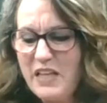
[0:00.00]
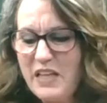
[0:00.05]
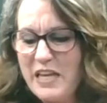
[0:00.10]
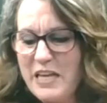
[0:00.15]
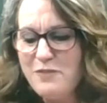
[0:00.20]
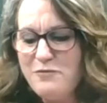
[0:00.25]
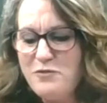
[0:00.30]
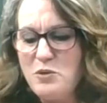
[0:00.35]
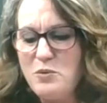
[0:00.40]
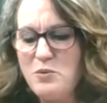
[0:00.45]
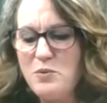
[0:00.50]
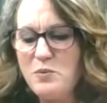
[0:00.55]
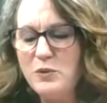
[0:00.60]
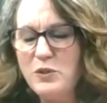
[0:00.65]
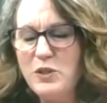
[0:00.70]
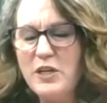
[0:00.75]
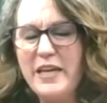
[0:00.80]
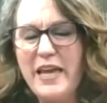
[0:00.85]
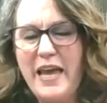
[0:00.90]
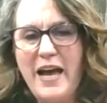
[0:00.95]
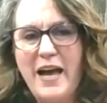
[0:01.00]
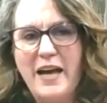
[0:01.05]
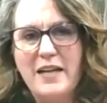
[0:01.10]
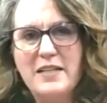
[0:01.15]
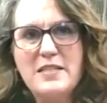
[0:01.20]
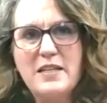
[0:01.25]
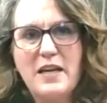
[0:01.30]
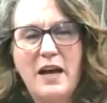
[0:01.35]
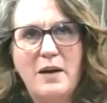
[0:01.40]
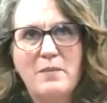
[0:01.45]
If you look
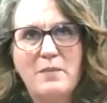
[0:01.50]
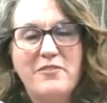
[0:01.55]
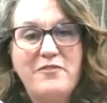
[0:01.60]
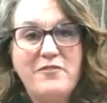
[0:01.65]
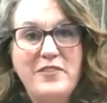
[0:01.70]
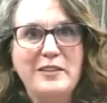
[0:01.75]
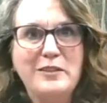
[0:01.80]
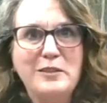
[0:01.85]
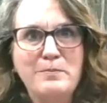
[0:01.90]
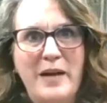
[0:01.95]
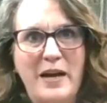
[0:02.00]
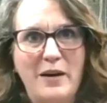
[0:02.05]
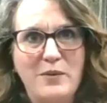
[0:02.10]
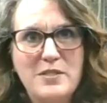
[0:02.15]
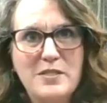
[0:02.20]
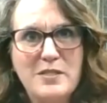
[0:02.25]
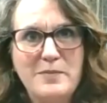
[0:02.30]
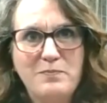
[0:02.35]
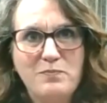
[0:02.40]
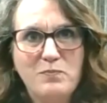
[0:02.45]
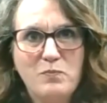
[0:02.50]
at field mouse,